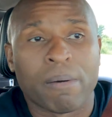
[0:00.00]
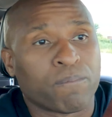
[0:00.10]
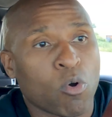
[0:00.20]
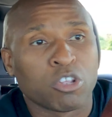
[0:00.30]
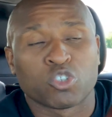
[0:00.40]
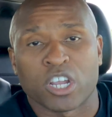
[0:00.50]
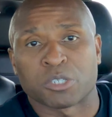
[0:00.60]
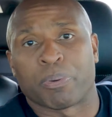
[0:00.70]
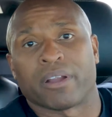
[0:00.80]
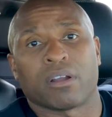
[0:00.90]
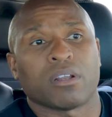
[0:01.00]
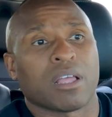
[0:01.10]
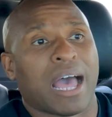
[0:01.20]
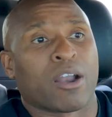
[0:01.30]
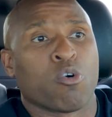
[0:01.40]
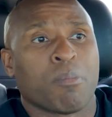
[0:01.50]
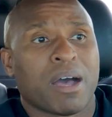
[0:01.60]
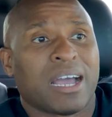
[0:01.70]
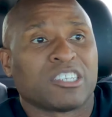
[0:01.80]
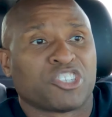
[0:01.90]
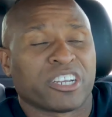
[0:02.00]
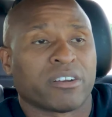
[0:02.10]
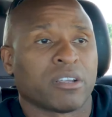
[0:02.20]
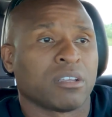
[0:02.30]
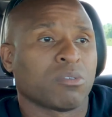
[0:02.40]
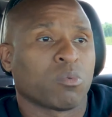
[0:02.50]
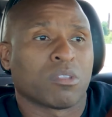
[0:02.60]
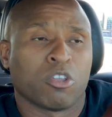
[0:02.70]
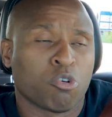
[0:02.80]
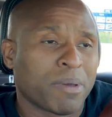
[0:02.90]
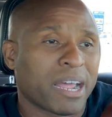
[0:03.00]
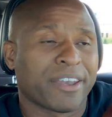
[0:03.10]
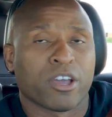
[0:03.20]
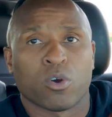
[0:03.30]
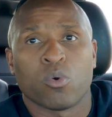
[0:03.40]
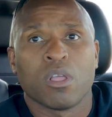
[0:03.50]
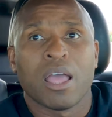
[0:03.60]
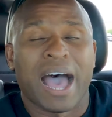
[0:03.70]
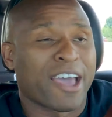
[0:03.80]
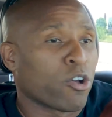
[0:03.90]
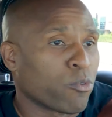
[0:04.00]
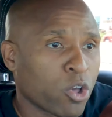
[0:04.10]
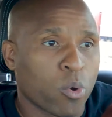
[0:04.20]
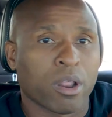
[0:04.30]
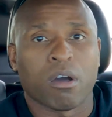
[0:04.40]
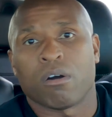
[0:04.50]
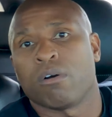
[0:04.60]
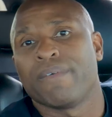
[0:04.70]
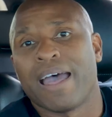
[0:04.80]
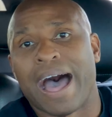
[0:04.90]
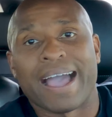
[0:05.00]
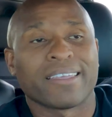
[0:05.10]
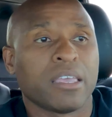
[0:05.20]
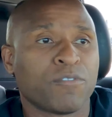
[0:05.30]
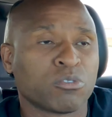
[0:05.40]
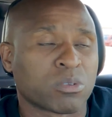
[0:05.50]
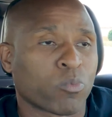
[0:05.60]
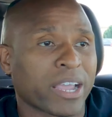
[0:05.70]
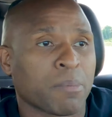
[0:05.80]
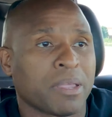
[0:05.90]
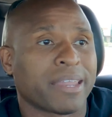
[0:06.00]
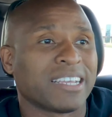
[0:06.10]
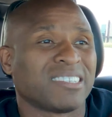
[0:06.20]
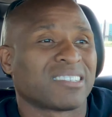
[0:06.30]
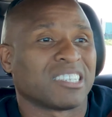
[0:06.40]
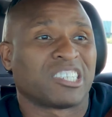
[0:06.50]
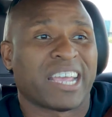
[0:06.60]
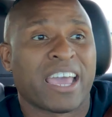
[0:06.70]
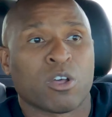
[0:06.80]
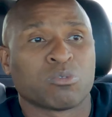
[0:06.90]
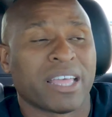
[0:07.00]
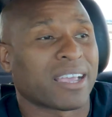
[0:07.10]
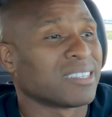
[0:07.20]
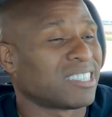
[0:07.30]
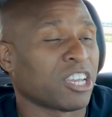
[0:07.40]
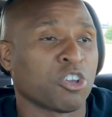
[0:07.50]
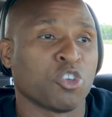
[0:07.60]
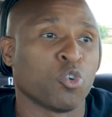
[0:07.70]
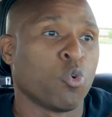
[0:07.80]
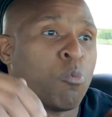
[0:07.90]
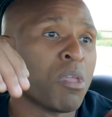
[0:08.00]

I'm fully transparent. I don't mind sharing a little bit I know. I don't know it all. I can give you some recommendations to channels that can tell you